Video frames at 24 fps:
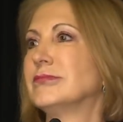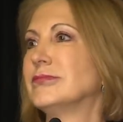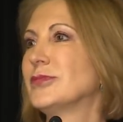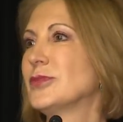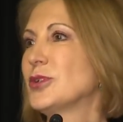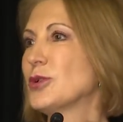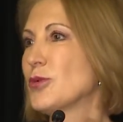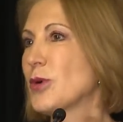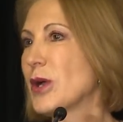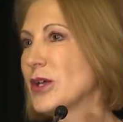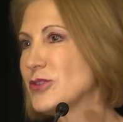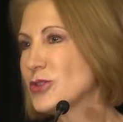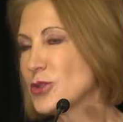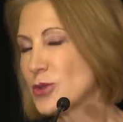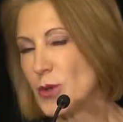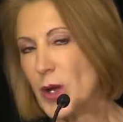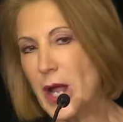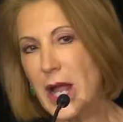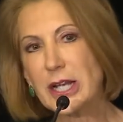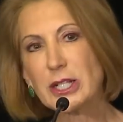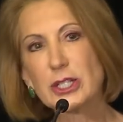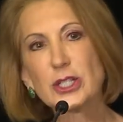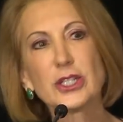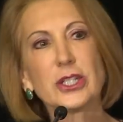the
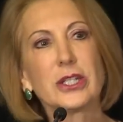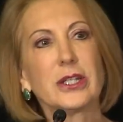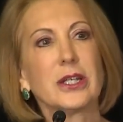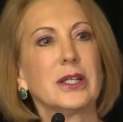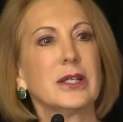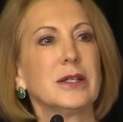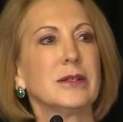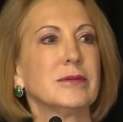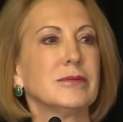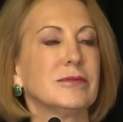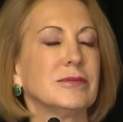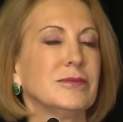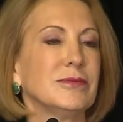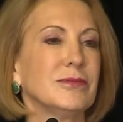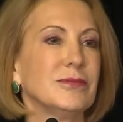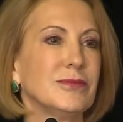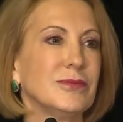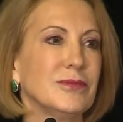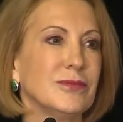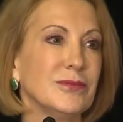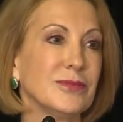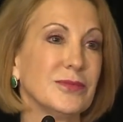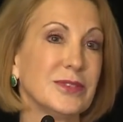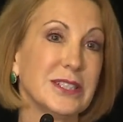resurrection,
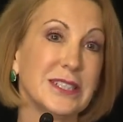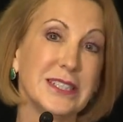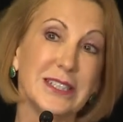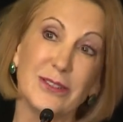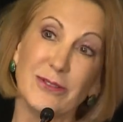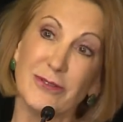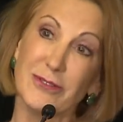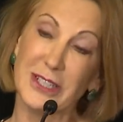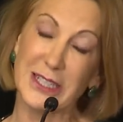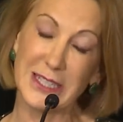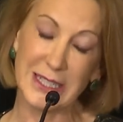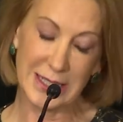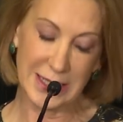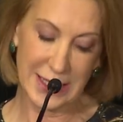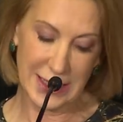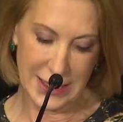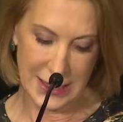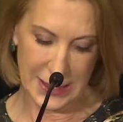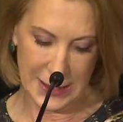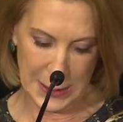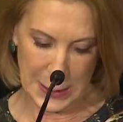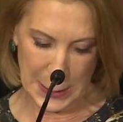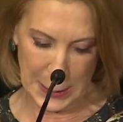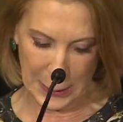the
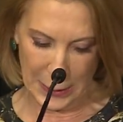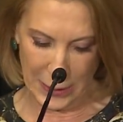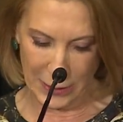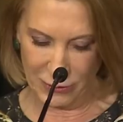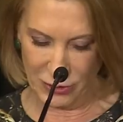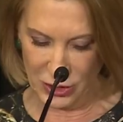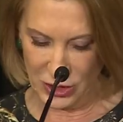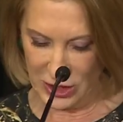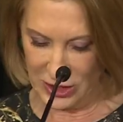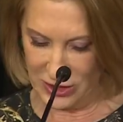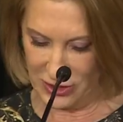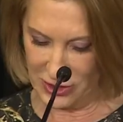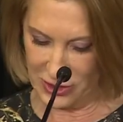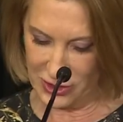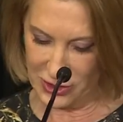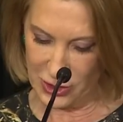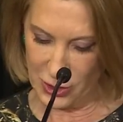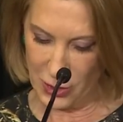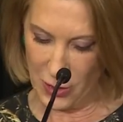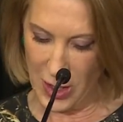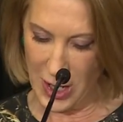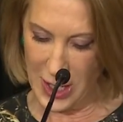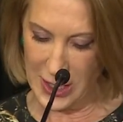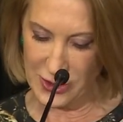divinity of Jesus
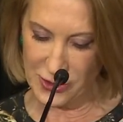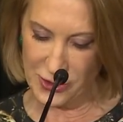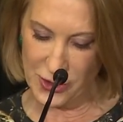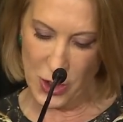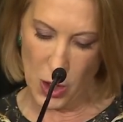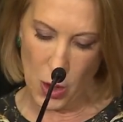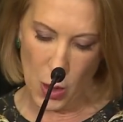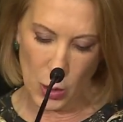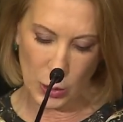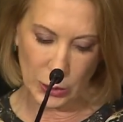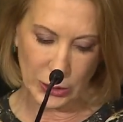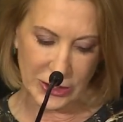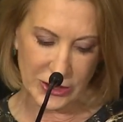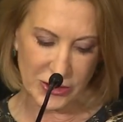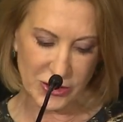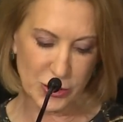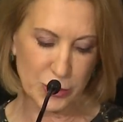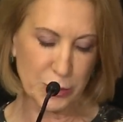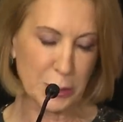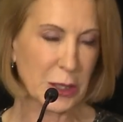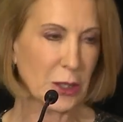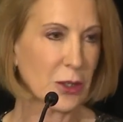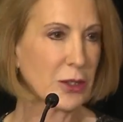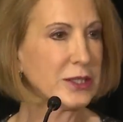Christ, the Holy
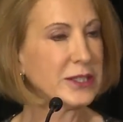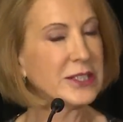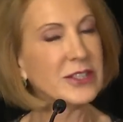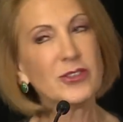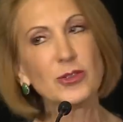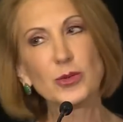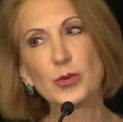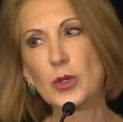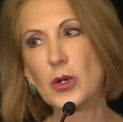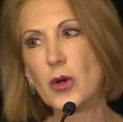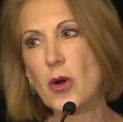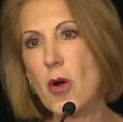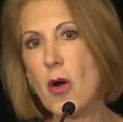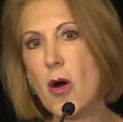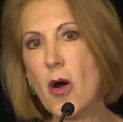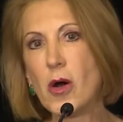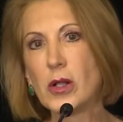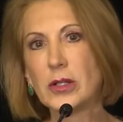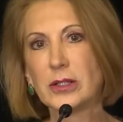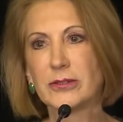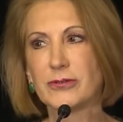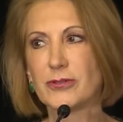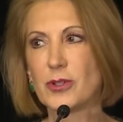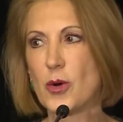Spirit. These were
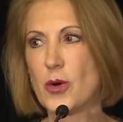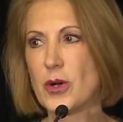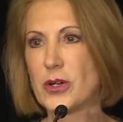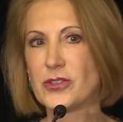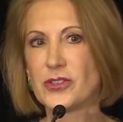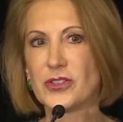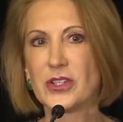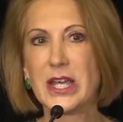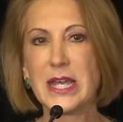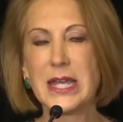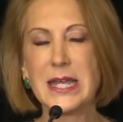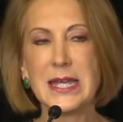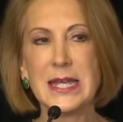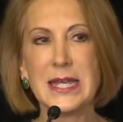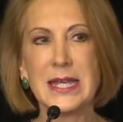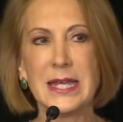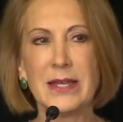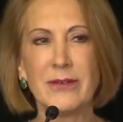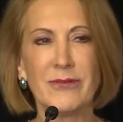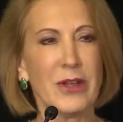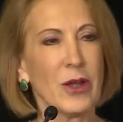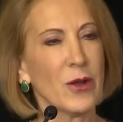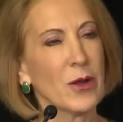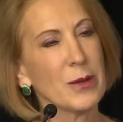all, of course,
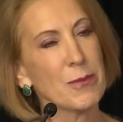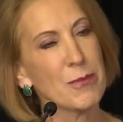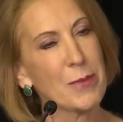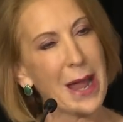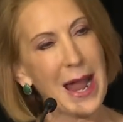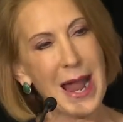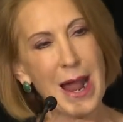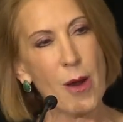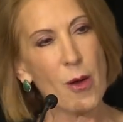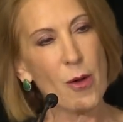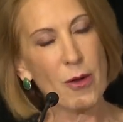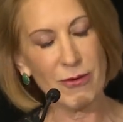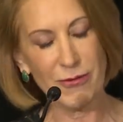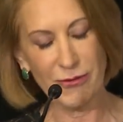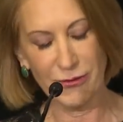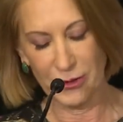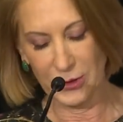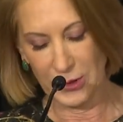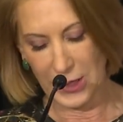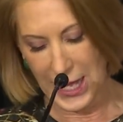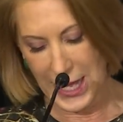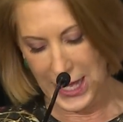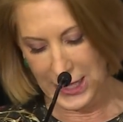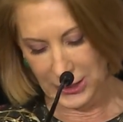very
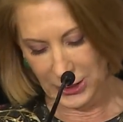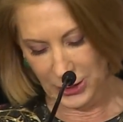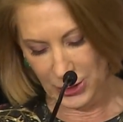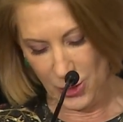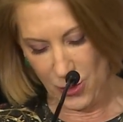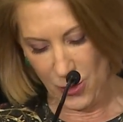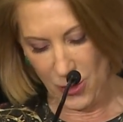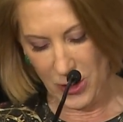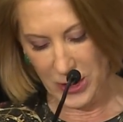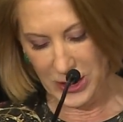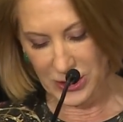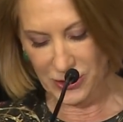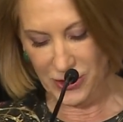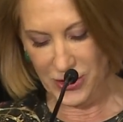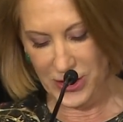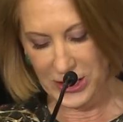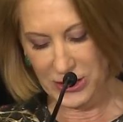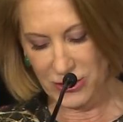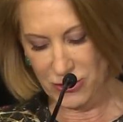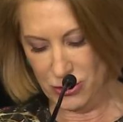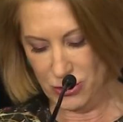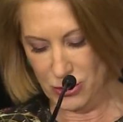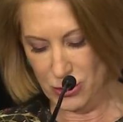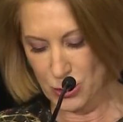powerful allegories
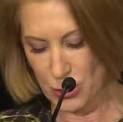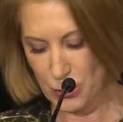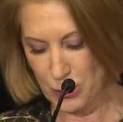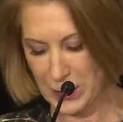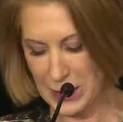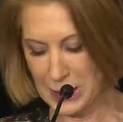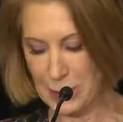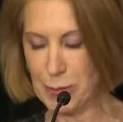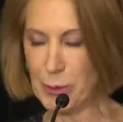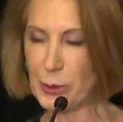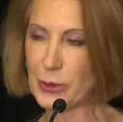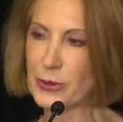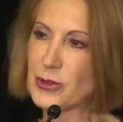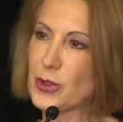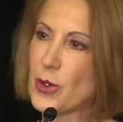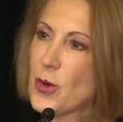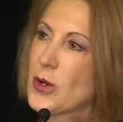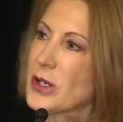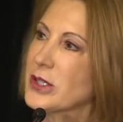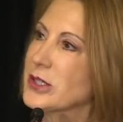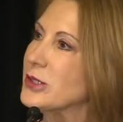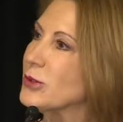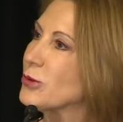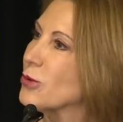that drew people
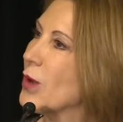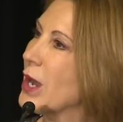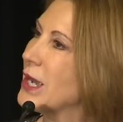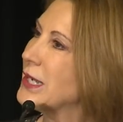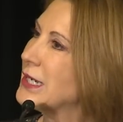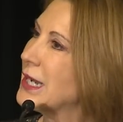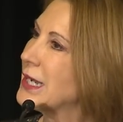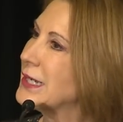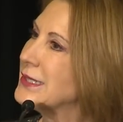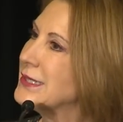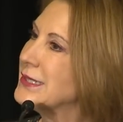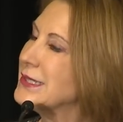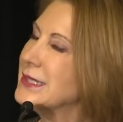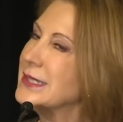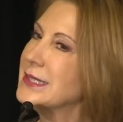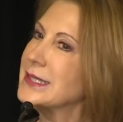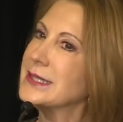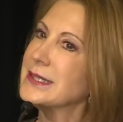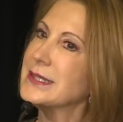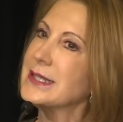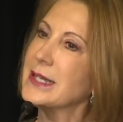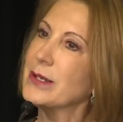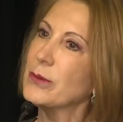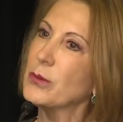toward the right
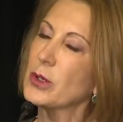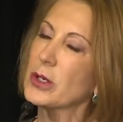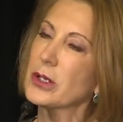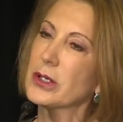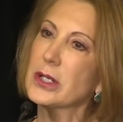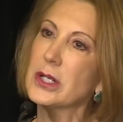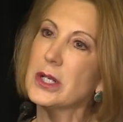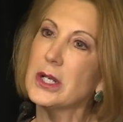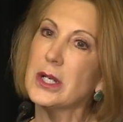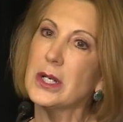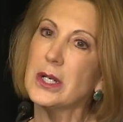idea. They were